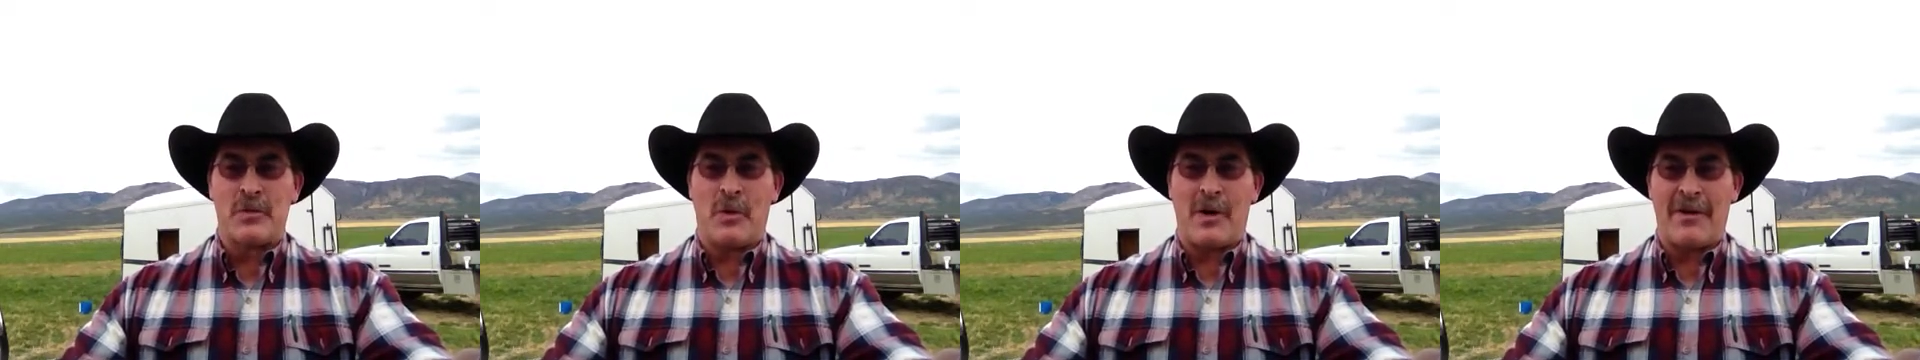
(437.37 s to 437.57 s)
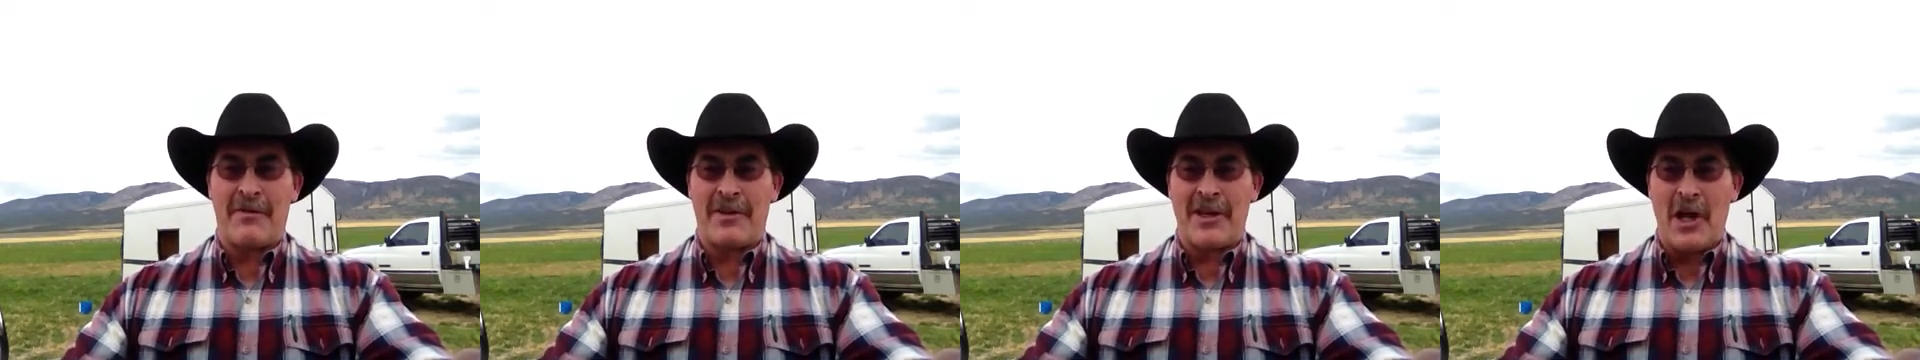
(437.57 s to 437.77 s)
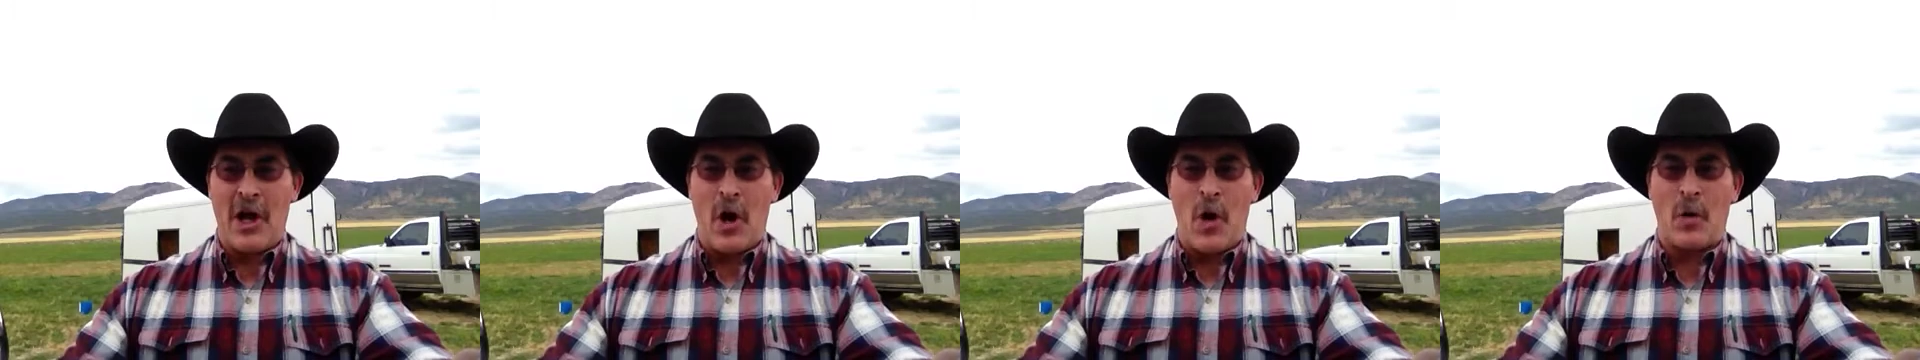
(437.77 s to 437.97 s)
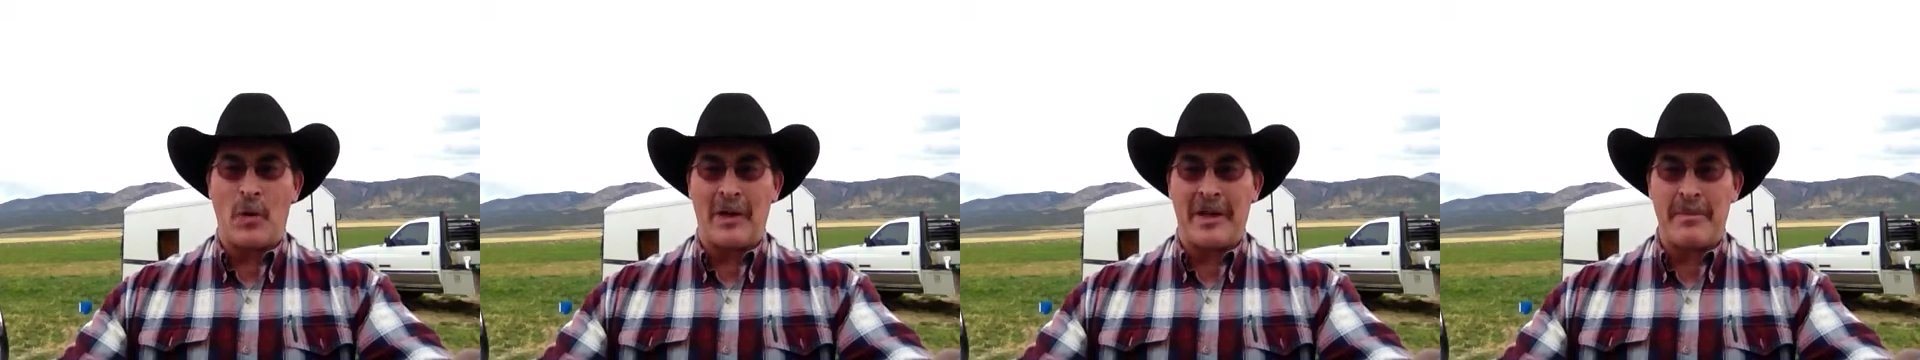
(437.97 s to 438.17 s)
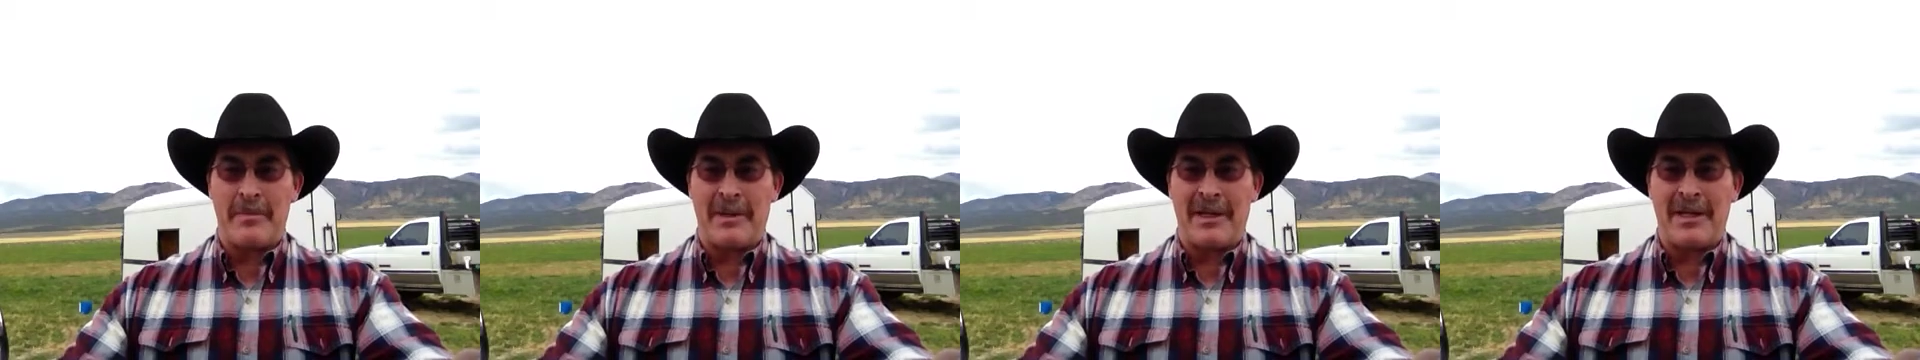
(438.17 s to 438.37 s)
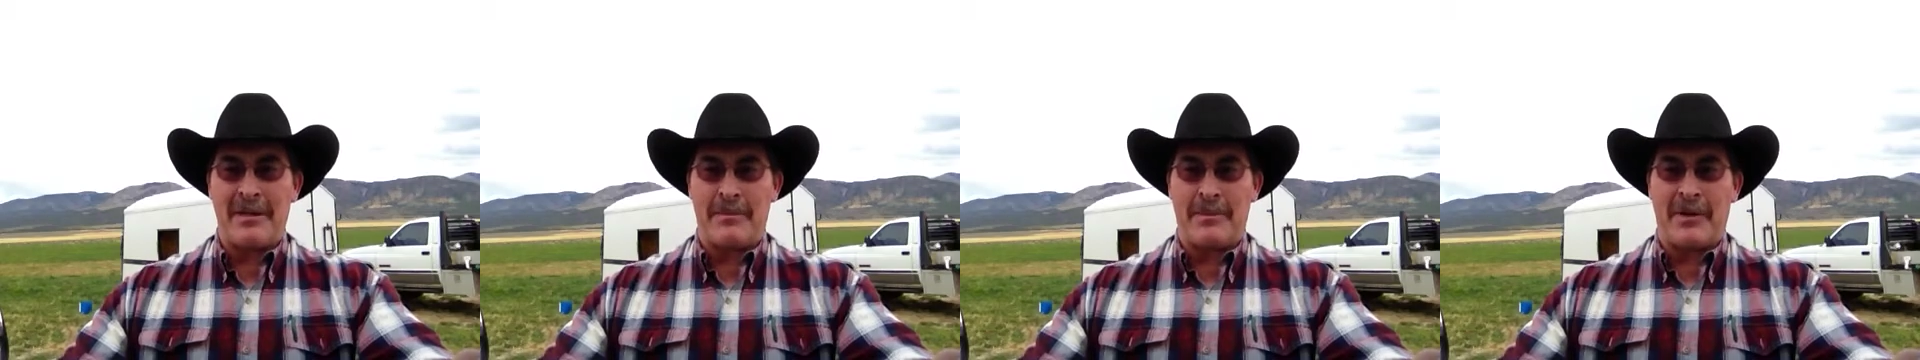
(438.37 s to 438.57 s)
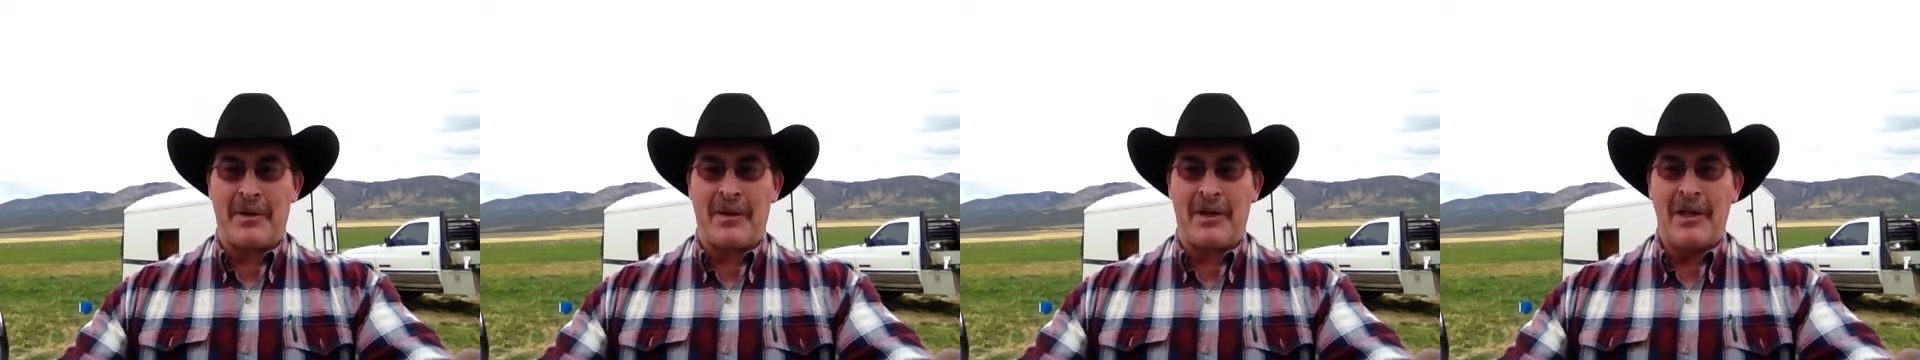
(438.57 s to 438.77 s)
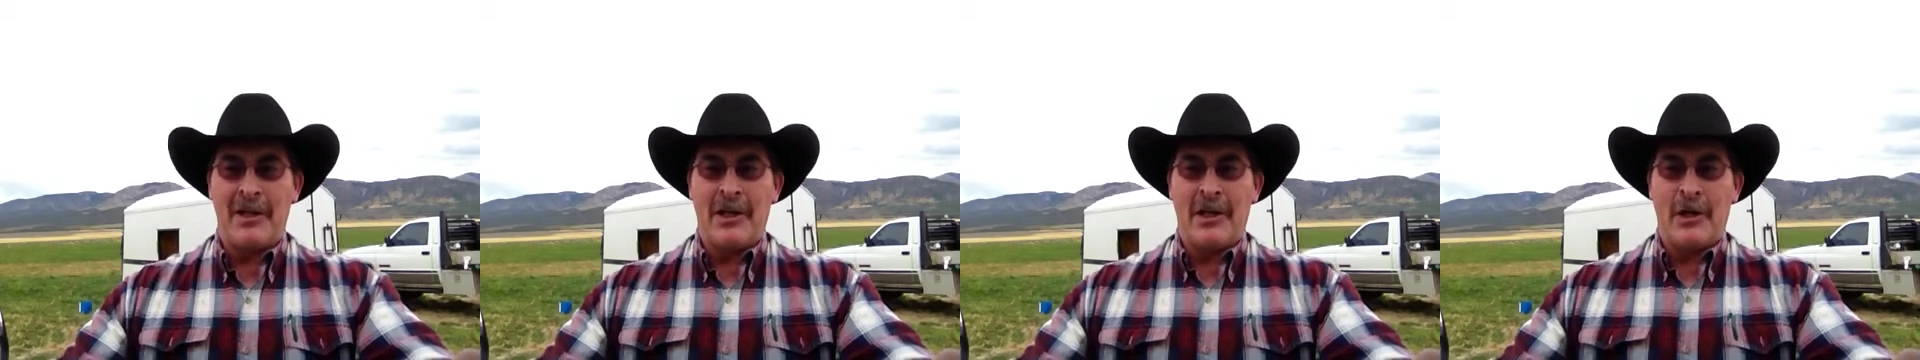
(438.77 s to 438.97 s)
one of the only
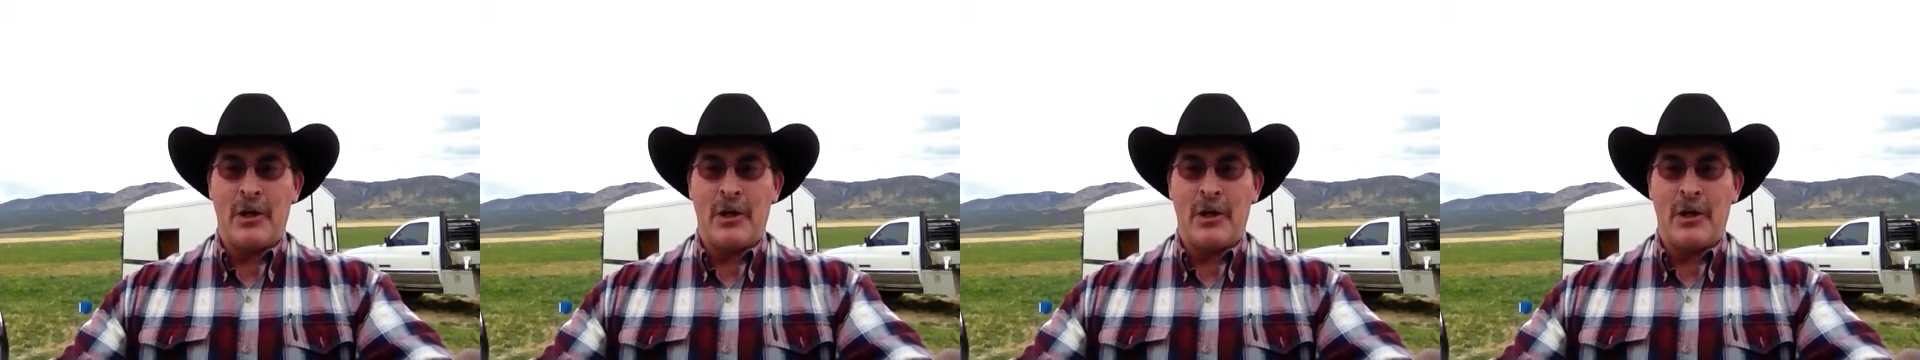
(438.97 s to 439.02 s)
people